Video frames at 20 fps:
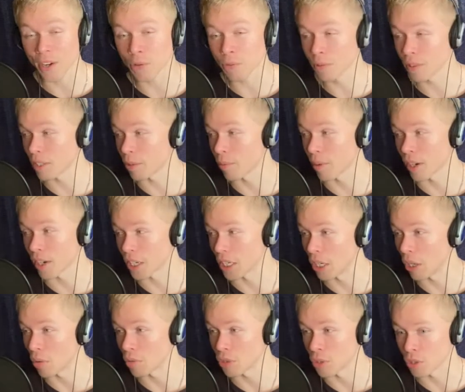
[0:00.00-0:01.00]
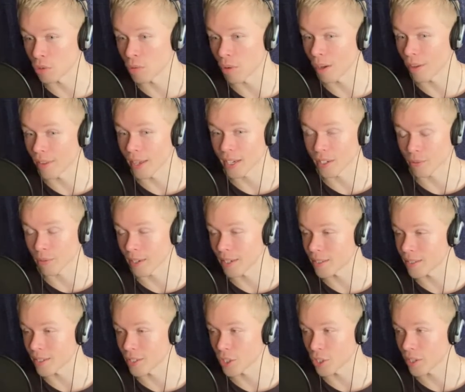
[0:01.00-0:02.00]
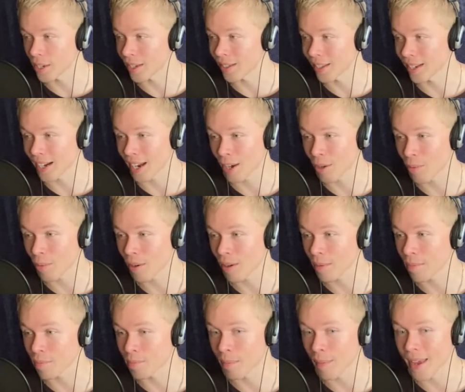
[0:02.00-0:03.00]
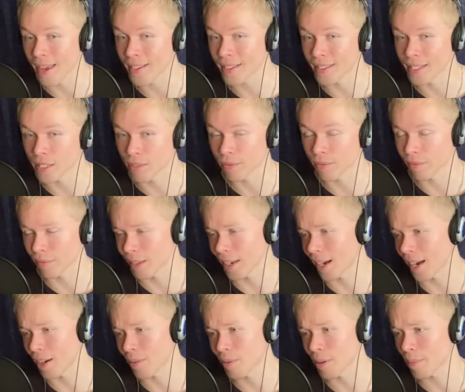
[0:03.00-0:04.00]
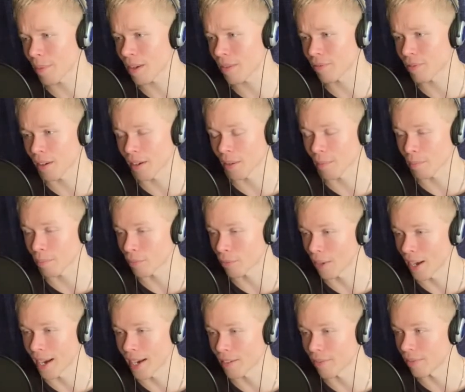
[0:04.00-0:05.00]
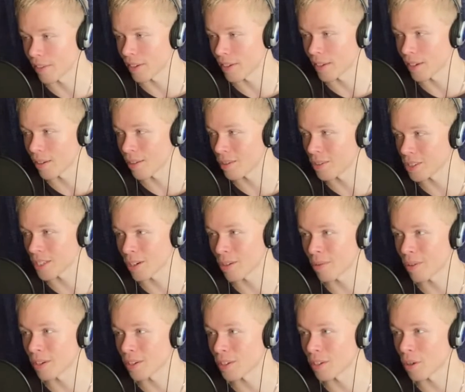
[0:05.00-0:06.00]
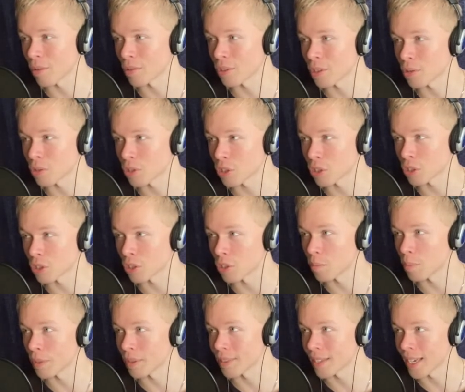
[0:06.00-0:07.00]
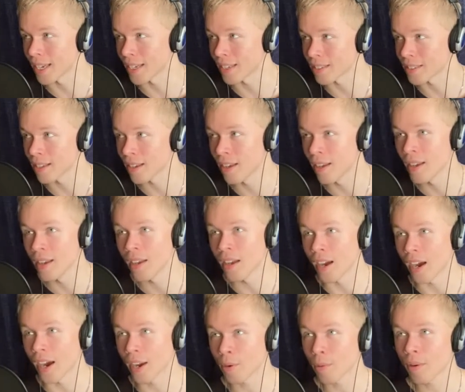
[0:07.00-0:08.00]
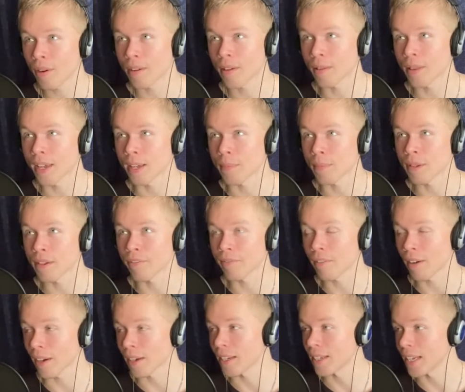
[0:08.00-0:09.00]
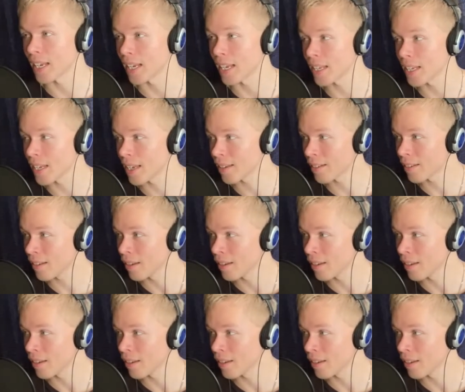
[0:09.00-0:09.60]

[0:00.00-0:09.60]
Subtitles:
really want to go do all that crazy shit. Like, I don't want to make I don't want to make fucking prank videos. I don't want to go do stupid things. I don't want to, like, be a fucking idiot